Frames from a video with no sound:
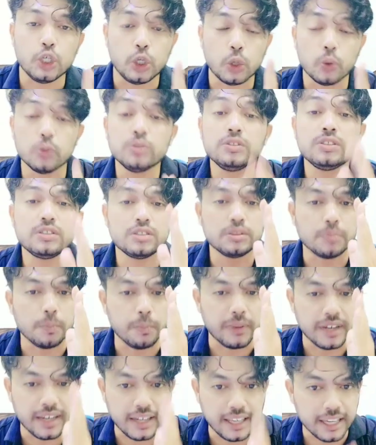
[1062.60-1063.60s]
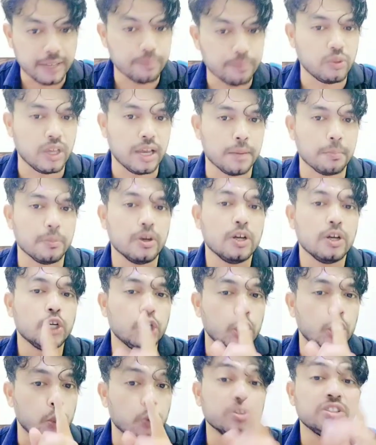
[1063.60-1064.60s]
Don't believe them.
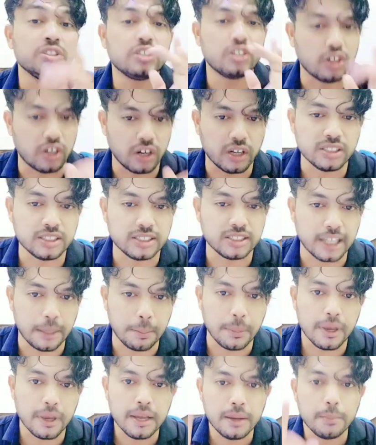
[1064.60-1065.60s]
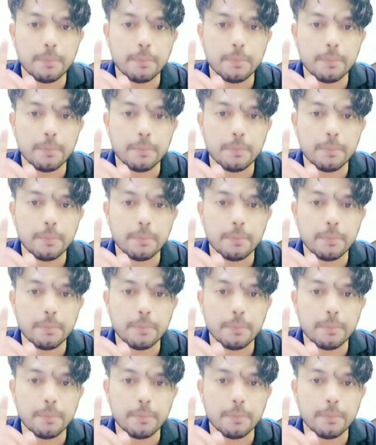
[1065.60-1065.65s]
Don't trust them.